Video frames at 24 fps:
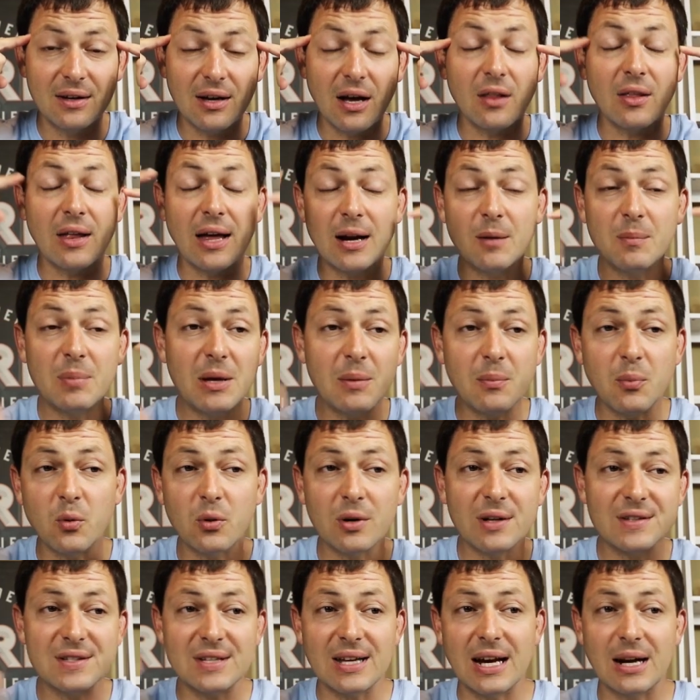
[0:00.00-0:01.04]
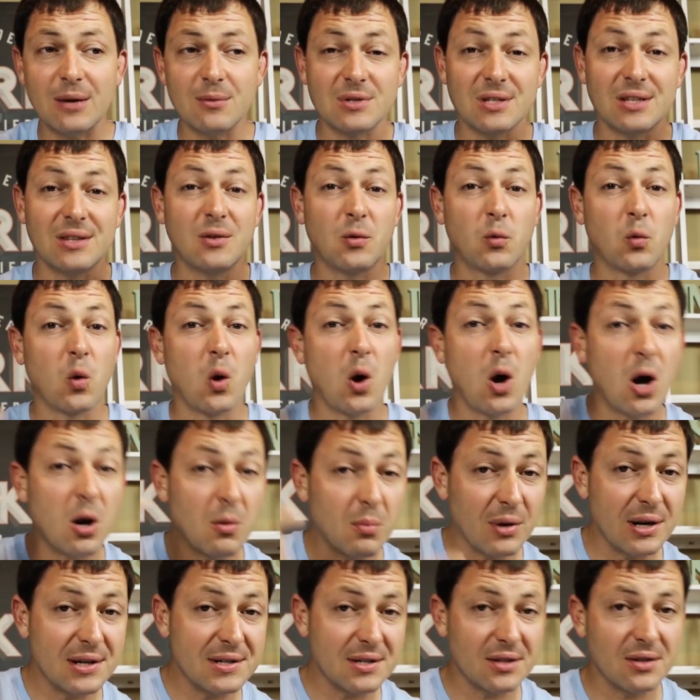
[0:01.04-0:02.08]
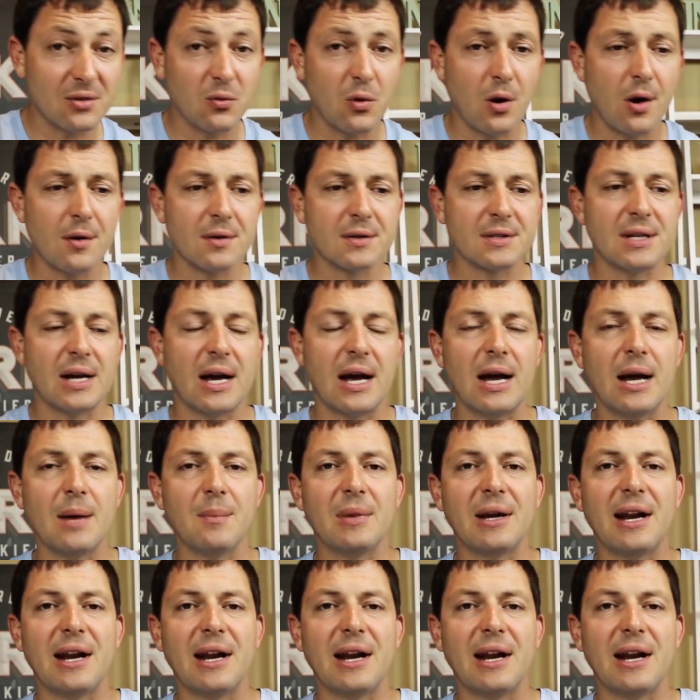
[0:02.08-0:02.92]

A lot of people would have said I was in the wrong place at the wrong time,